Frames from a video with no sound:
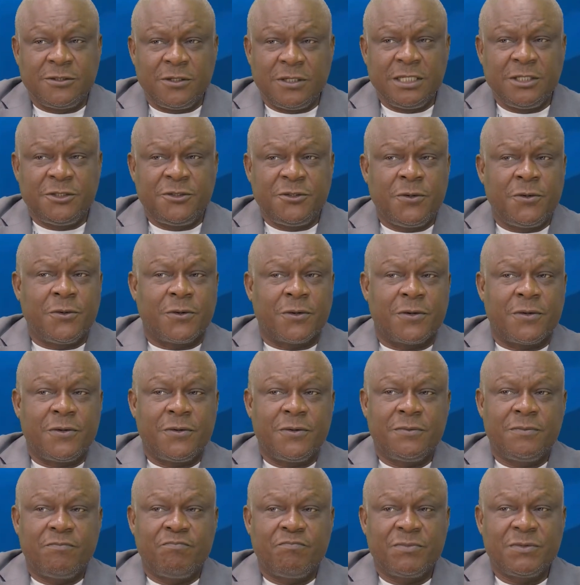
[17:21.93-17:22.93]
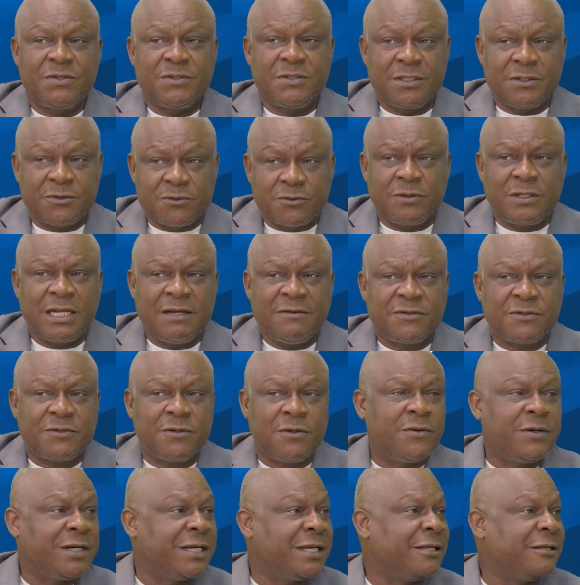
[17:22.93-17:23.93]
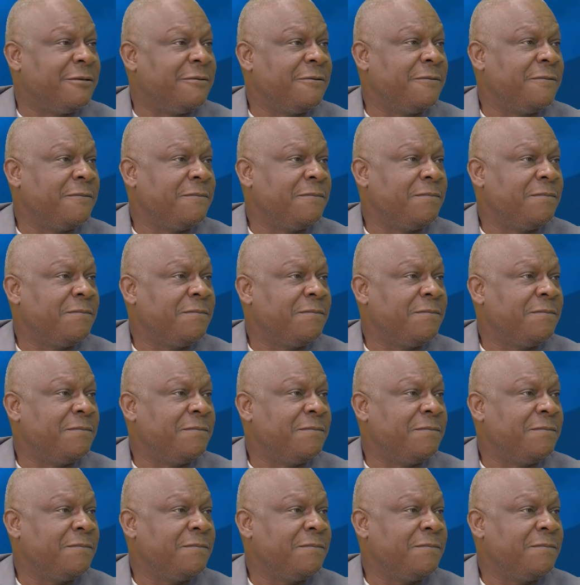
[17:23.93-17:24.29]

It's not a joke. It's a true life story.